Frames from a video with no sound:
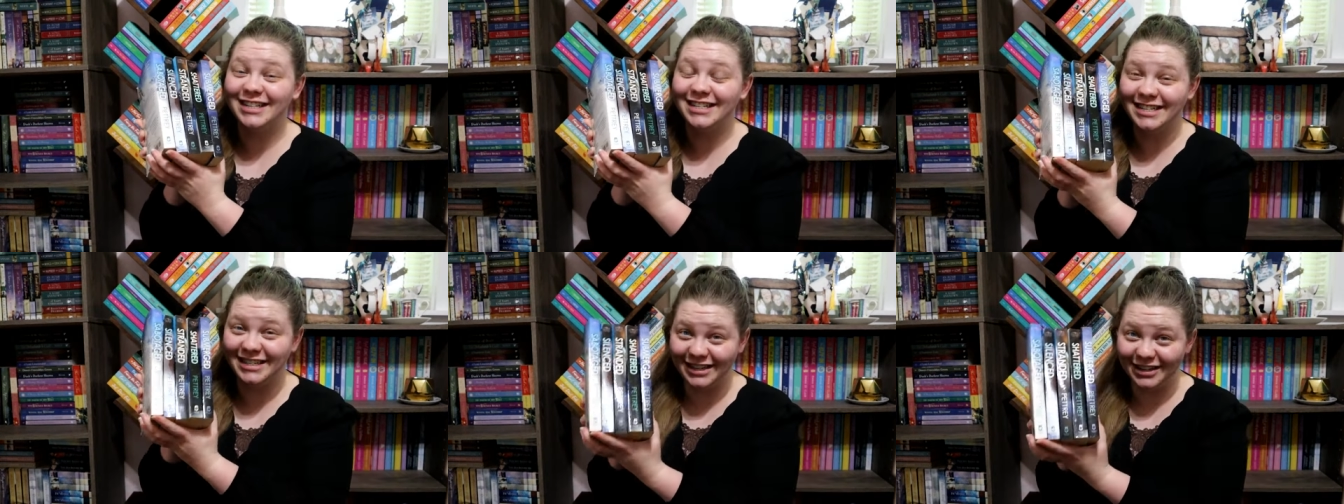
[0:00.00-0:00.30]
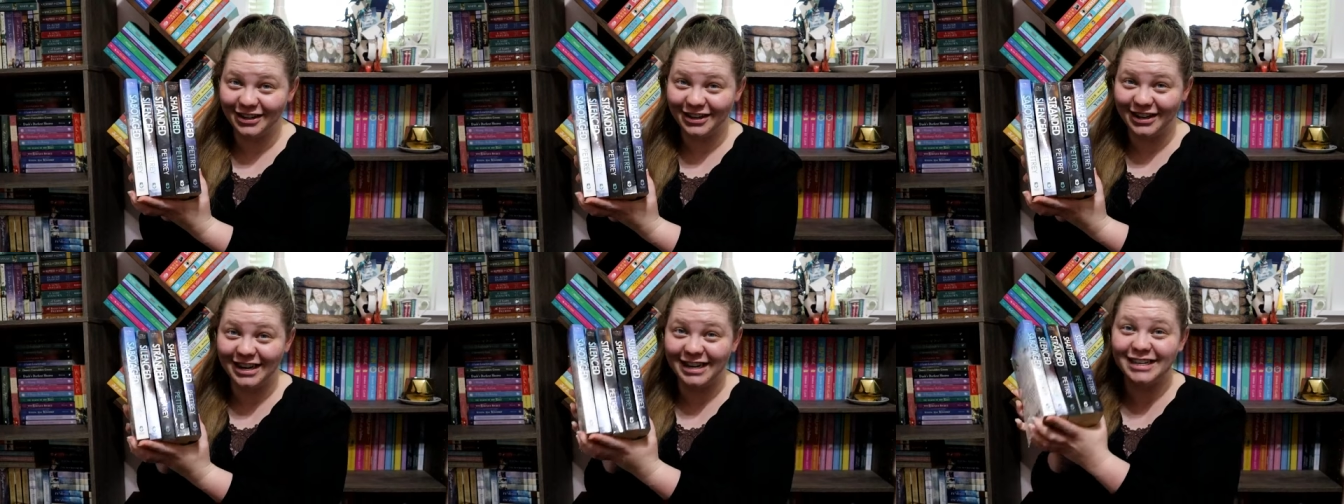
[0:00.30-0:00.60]

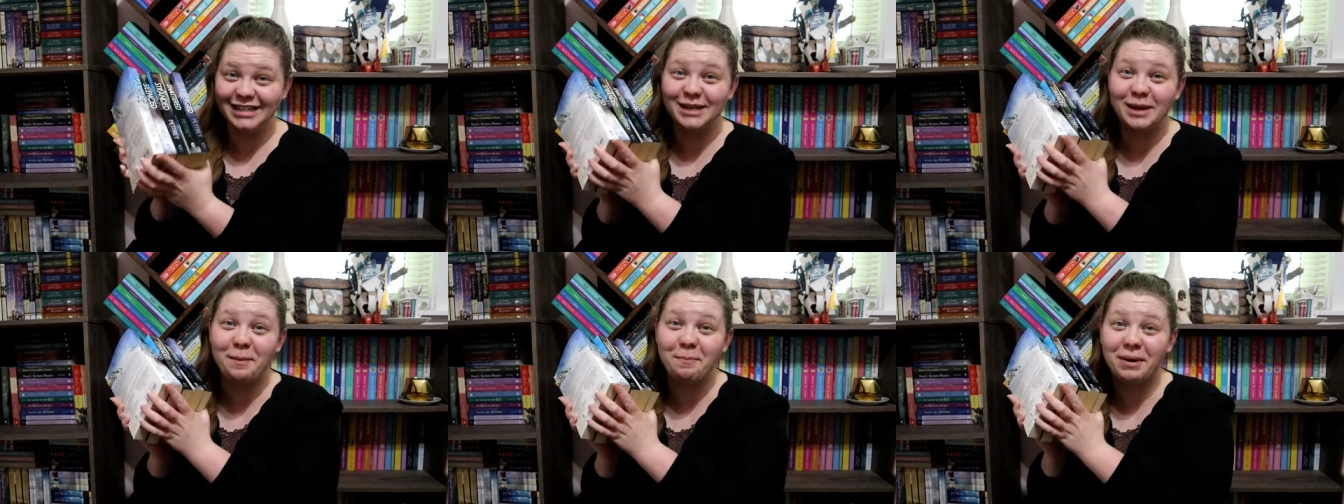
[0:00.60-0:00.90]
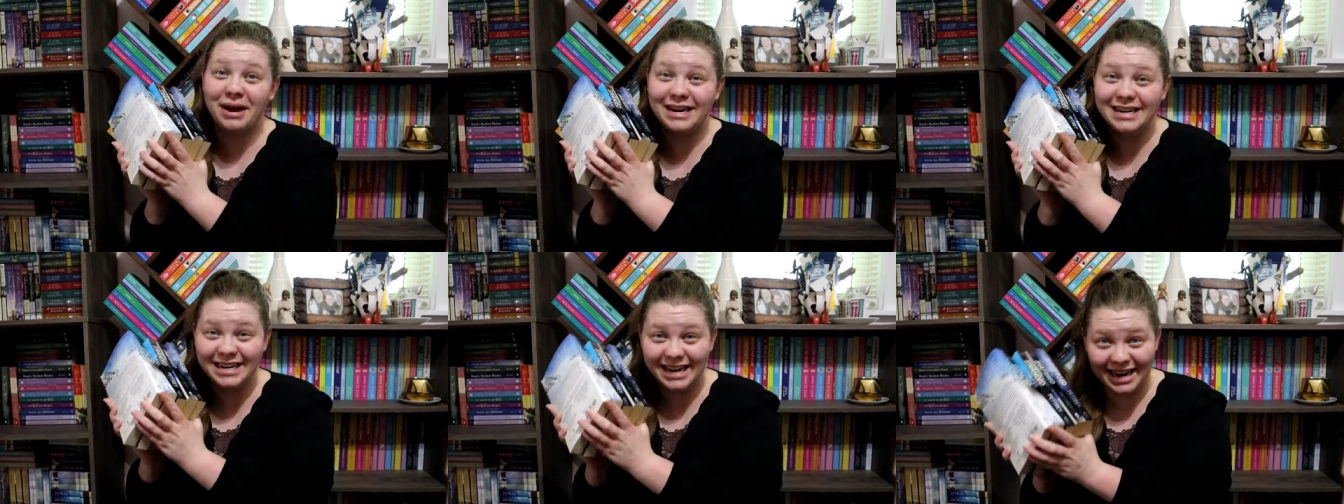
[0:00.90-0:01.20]
series
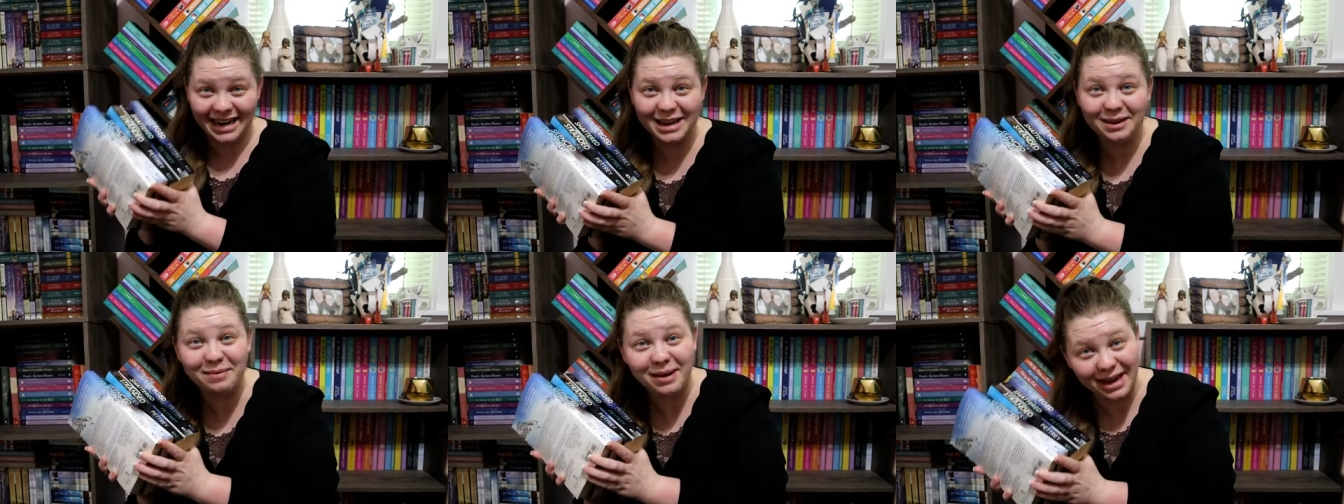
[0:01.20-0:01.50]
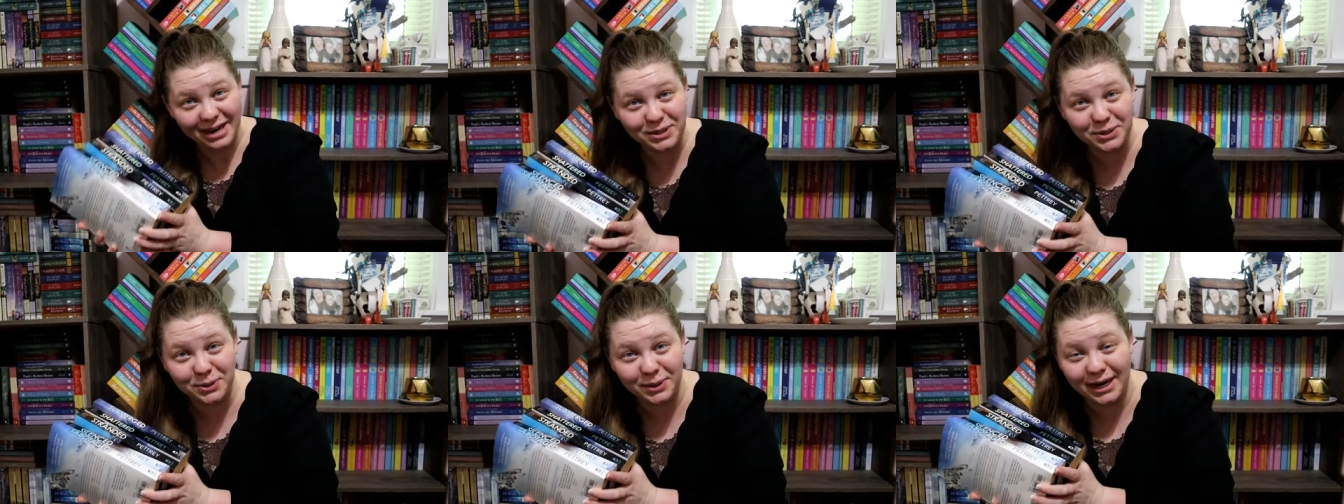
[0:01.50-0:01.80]
by Dani
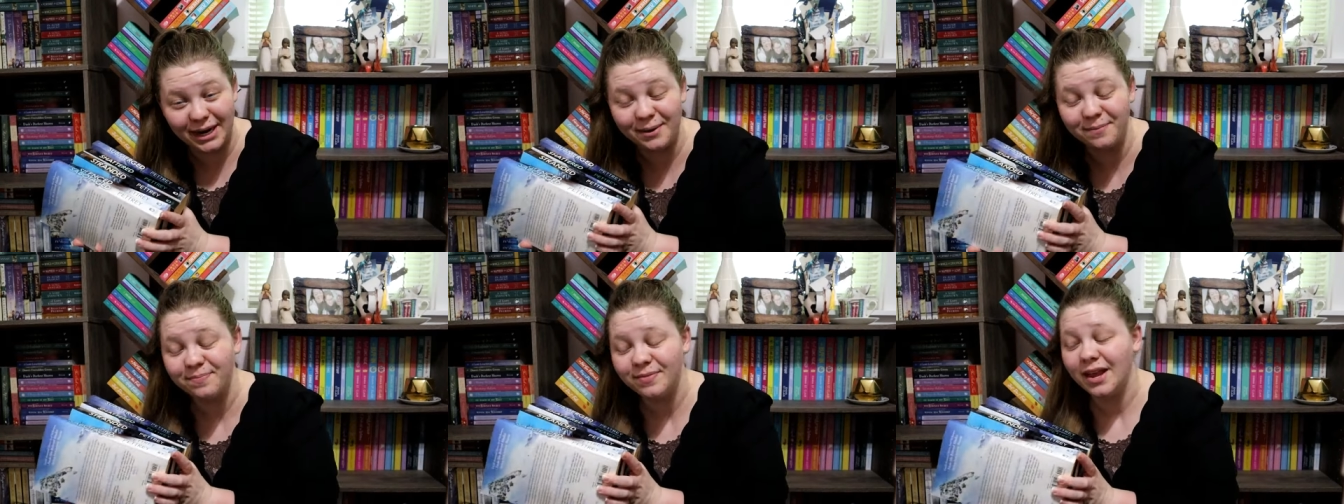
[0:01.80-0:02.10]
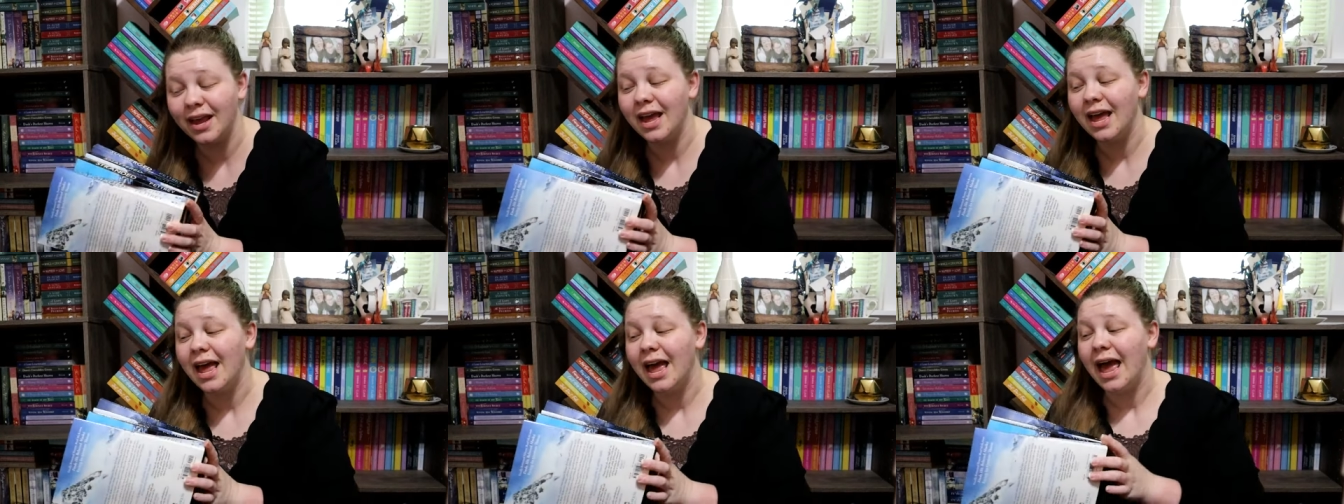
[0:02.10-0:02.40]
Pettrey.
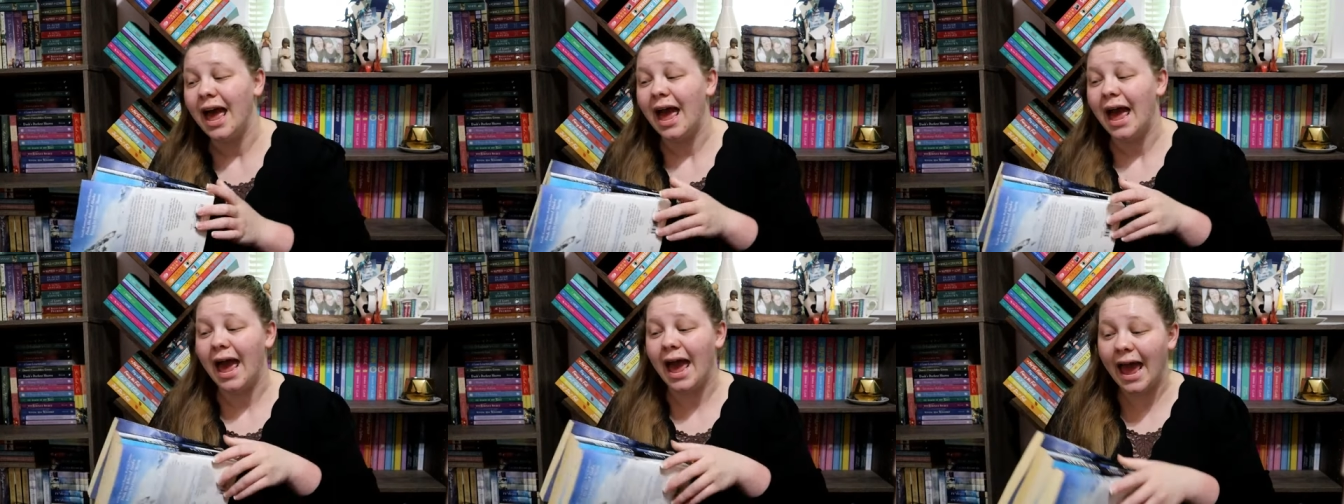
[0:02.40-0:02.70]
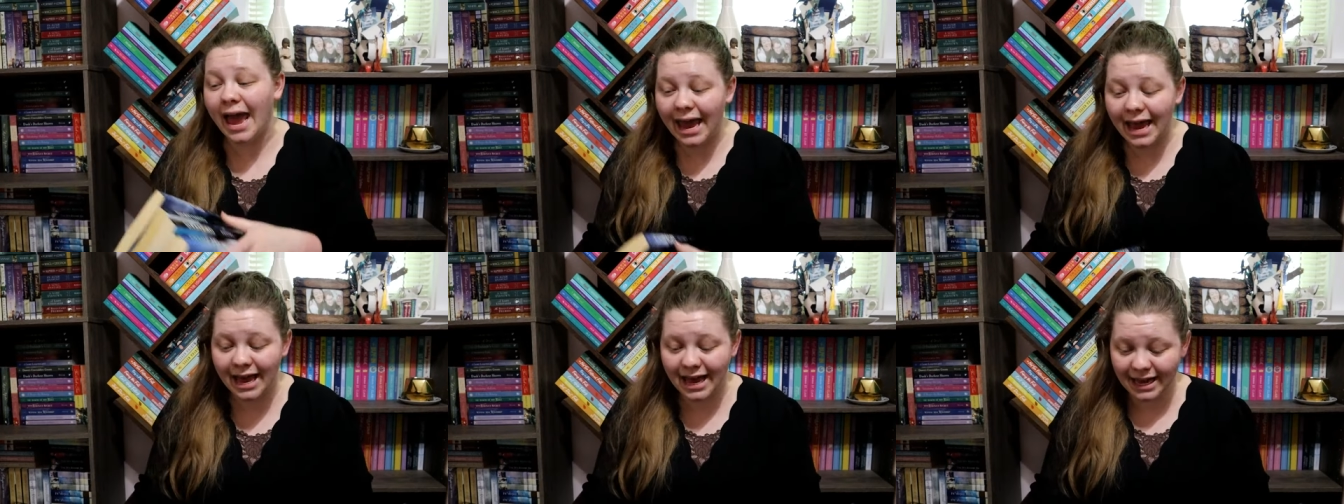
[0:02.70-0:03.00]

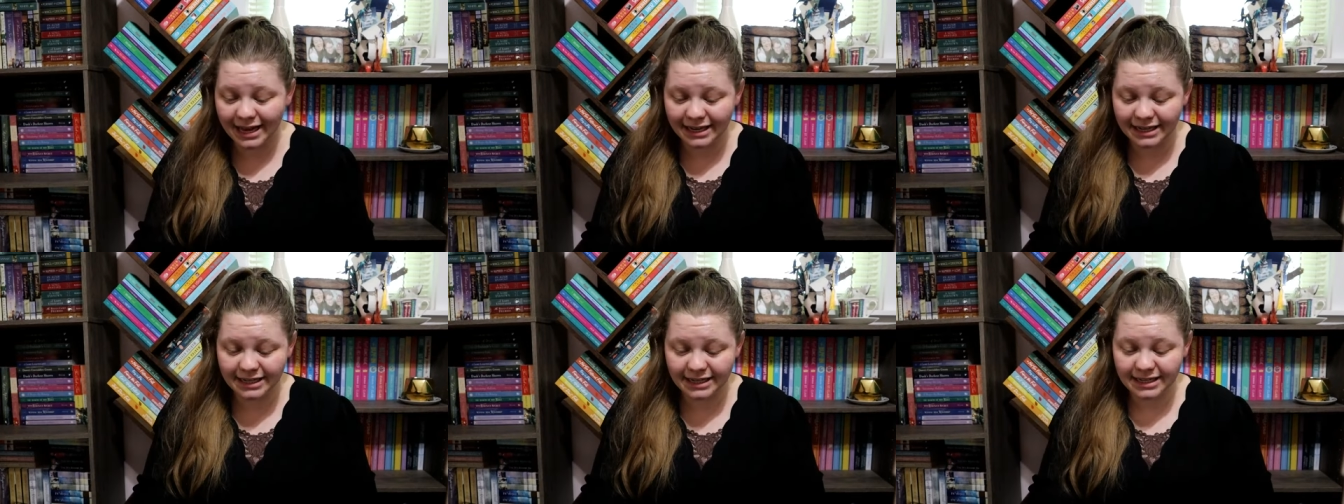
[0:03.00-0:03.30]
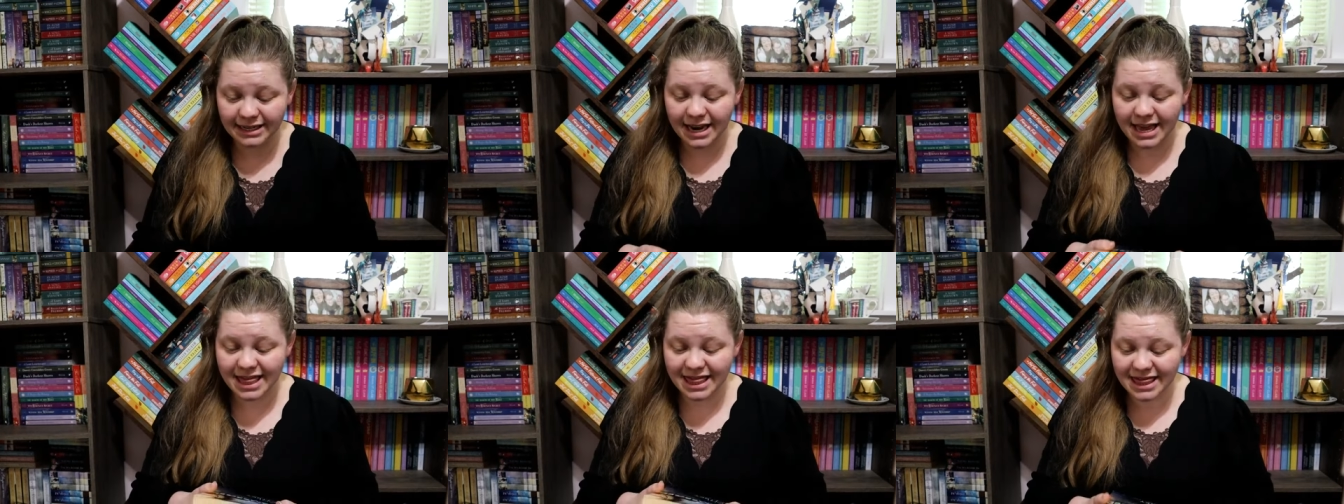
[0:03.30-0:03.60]

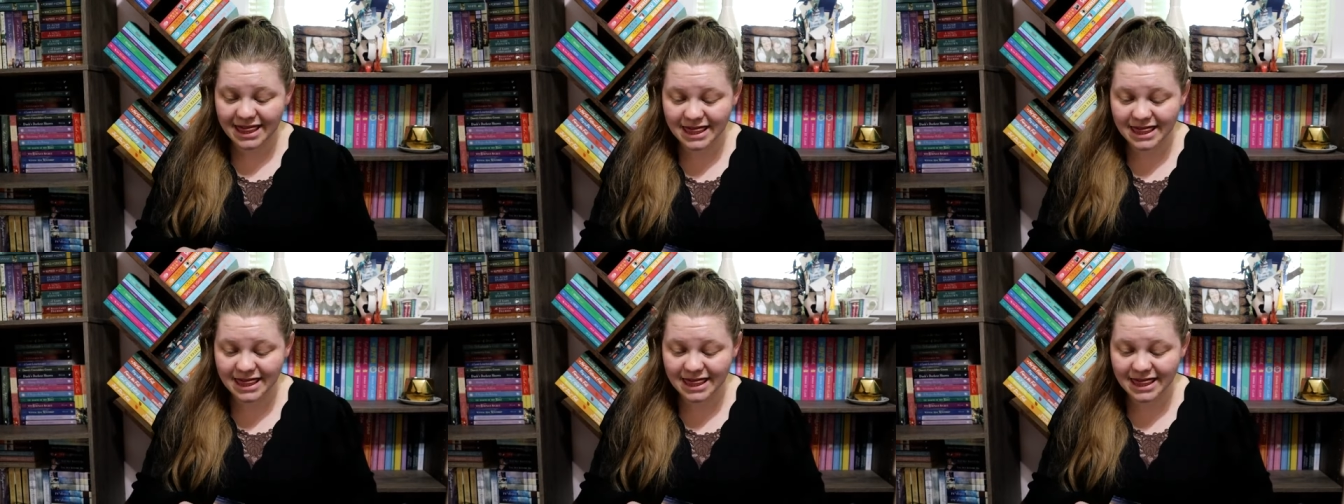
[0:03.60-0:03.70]
And